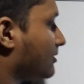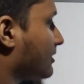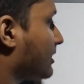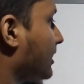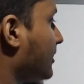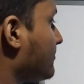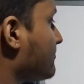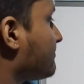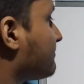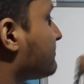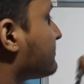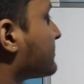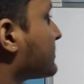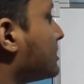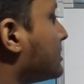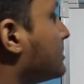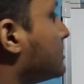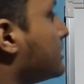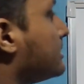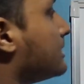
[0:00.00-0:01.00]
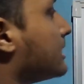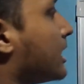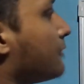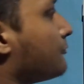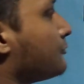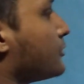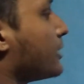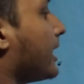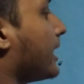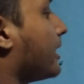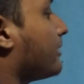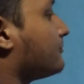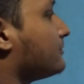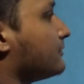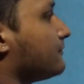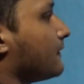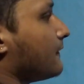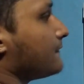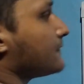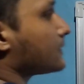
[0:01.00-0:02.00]
Okay. Now you have
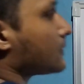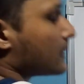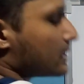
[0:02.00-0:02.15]
the fifth